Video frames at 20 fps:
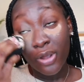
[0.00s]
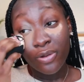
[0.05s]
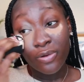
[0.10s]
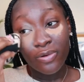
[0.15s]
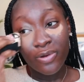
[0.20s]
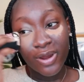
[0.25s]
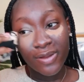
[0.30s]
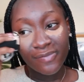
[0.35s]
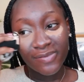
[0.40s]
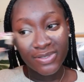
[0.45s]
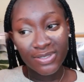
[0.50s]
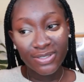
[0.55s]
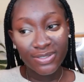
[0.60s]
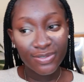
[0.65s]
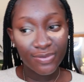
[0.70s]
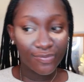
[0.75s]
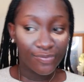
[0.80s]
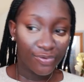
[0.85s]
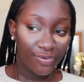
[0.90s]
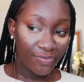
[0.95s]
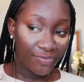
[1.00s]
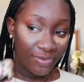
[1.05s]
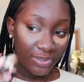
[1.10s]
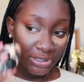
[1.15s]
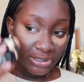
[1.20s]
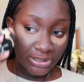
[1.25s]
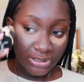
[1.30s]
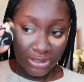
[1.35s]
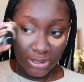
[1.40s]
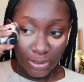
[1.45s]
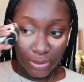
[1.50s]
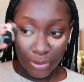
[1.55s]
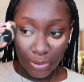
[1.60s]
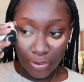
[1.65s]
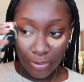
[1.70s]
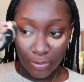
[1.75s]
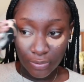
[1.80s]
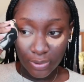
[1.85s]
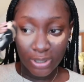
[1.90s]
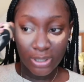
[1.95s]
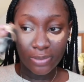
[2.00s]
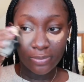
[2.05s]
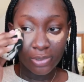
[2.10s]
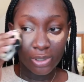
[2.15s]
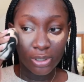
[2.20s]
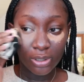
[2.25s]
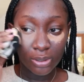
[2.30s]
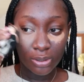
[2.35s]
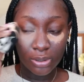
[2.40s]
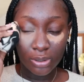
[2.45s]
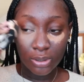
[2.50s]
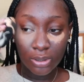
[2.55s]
crevices of your face, you know what I mean?